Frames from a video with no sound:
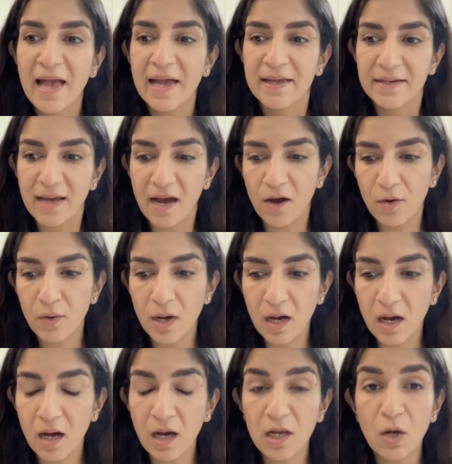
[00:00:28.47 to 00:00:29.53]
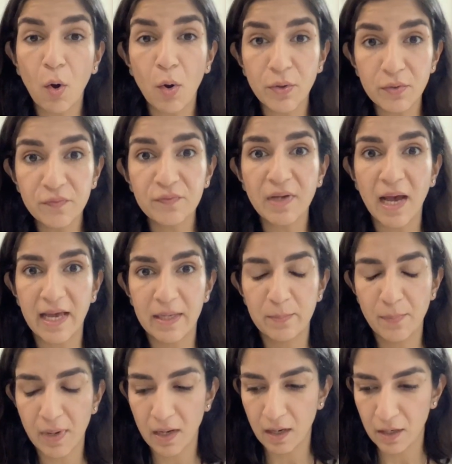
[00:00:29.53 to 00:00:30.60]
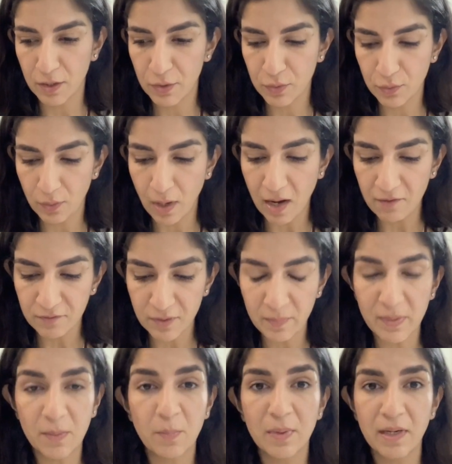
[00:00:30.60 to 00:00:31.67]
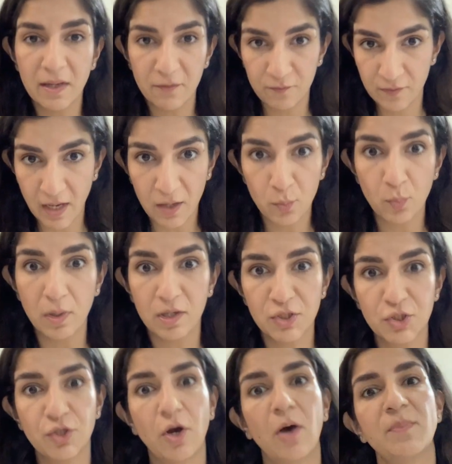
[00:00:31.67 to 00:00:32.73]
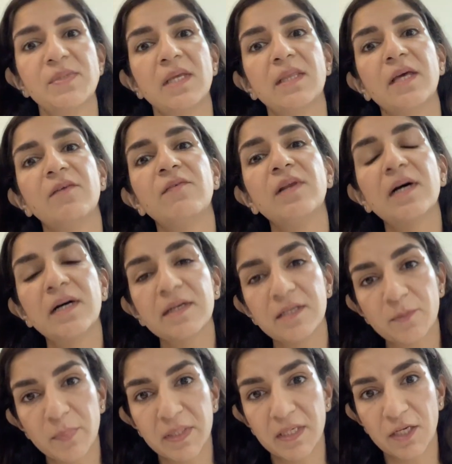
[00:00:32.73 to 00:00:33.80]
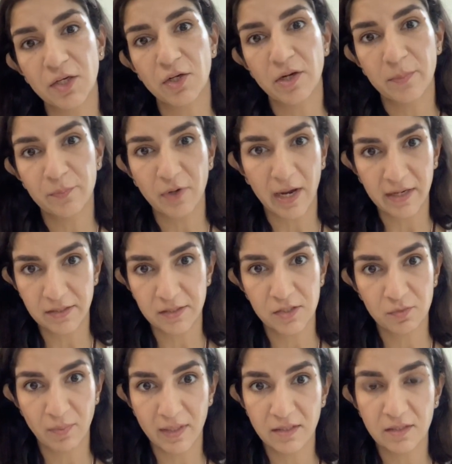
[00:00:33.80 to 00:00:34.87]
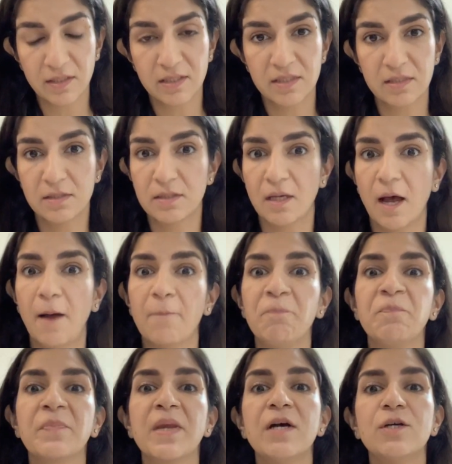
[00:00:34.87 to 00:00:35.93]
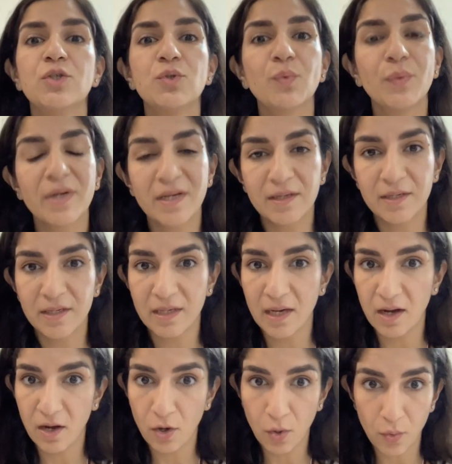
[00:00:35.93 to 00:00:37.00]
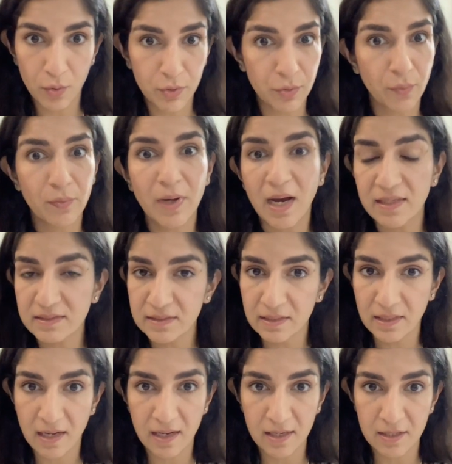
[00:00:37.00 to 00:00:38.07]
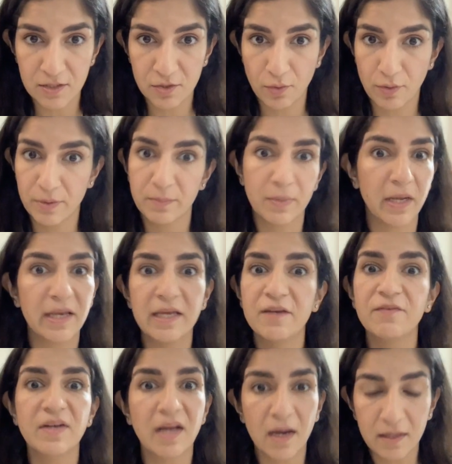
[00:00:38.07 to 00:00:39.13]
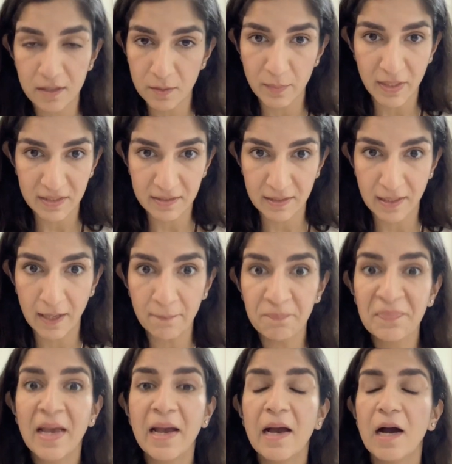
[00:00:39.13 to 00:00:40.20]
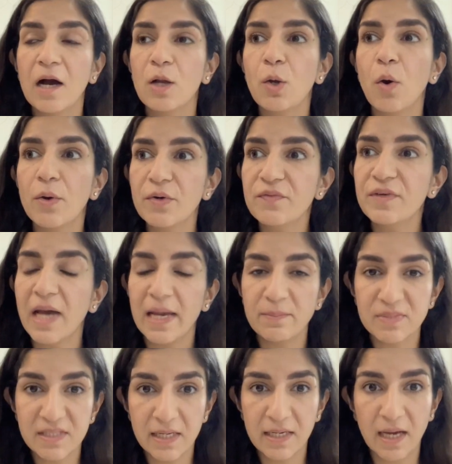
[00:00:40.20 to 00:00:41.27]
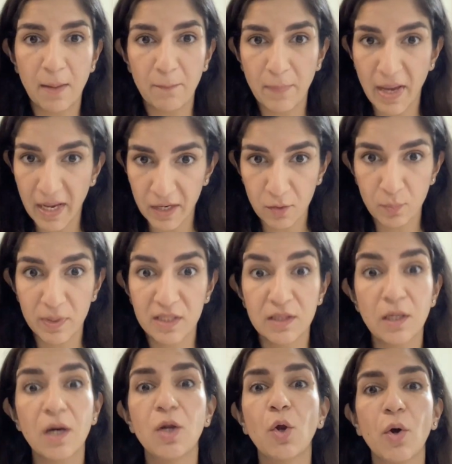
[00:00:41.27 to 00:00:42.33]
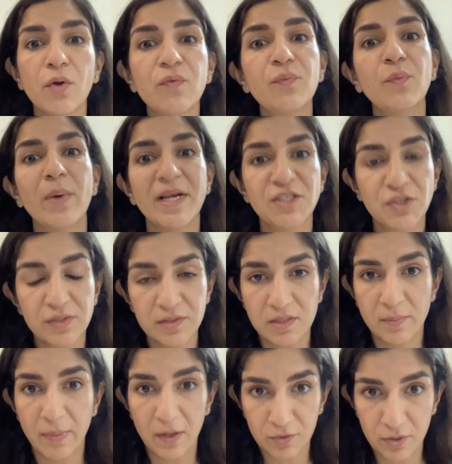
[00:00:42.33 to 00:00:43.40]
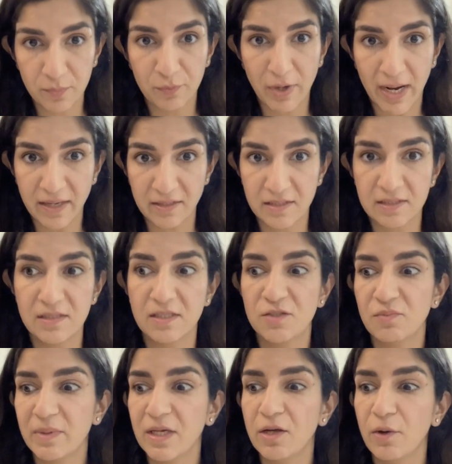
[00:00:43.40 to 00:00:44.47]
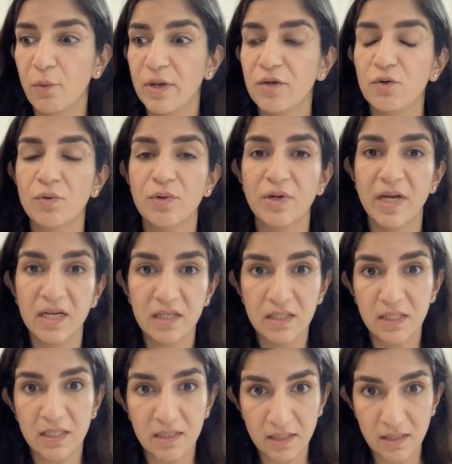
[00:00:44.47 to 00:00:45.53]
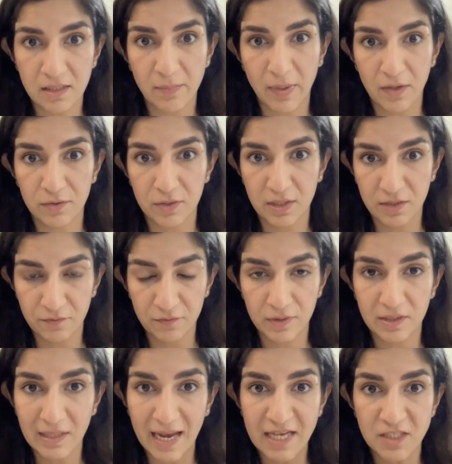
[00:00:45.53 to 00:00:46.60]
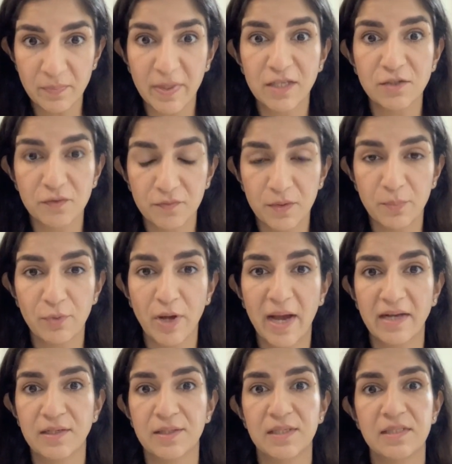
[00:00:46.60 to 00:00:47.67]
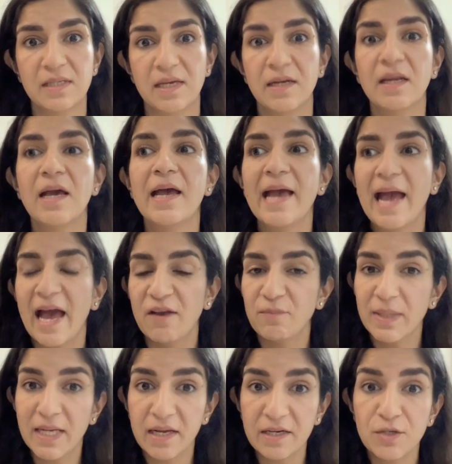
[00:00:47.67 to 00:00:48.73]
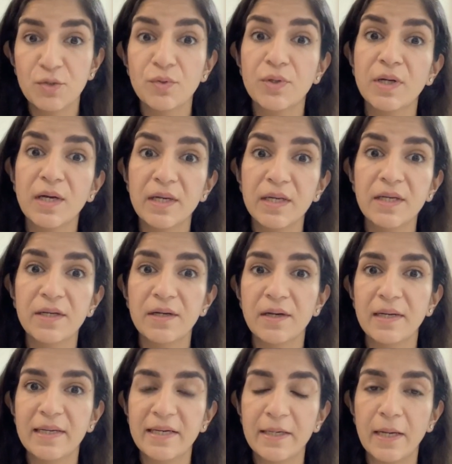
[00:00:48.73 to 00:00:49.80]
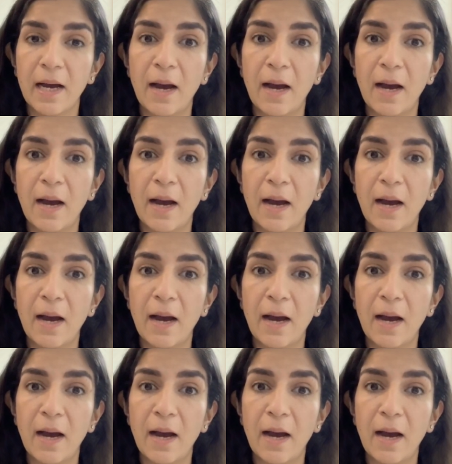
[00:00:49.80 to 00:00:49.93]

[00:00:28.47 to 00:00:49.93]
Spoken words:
Now, a lot of time, after people have done workshops and they've learned a particular practice, whether it's Surya Kriya or yogasanas or even Angamadana, a lot of times they come back with a lot of questions about the practice, since we go into great detail about the different aspects of the practice and we get into really